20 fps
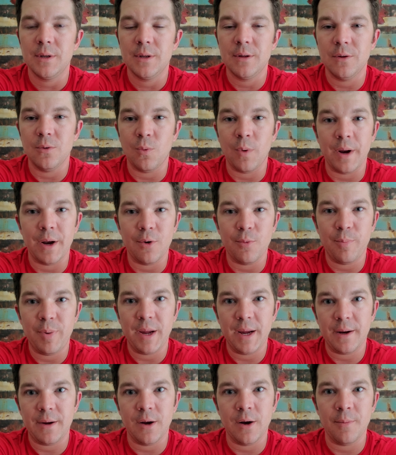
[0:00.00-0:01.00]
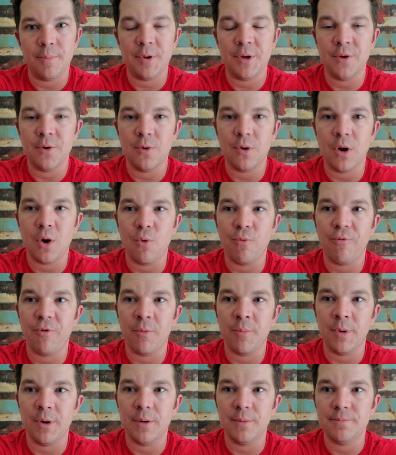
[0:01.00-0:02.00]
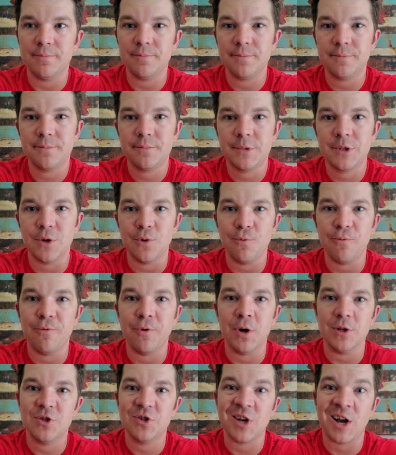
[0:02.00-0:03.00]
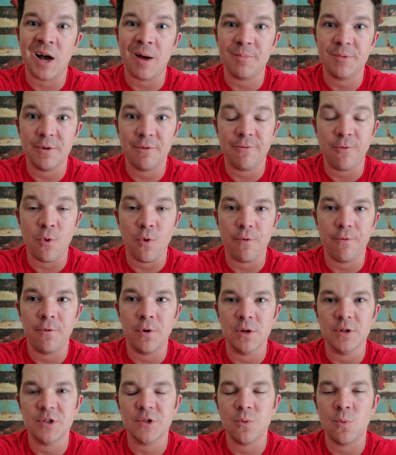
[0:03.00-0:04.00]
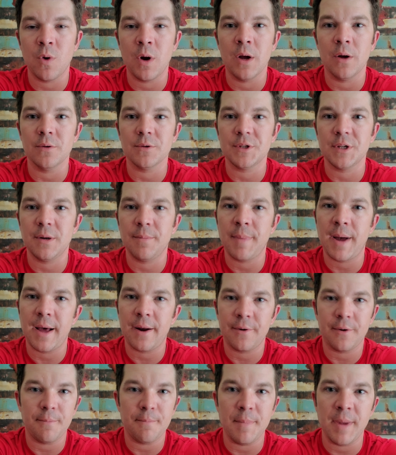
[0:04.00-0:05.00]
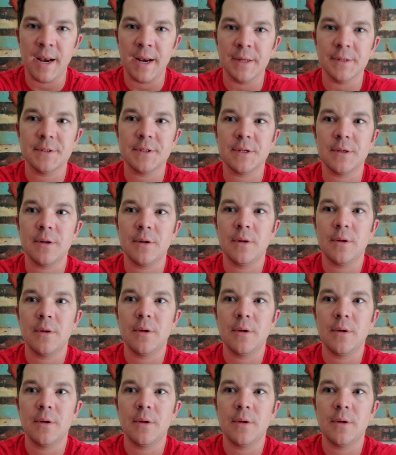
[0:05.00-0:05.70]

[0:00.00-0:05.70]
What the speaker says: the wind will pick up and you'll go from a 2-foot chop to 4-foot swells in a matter of minutes.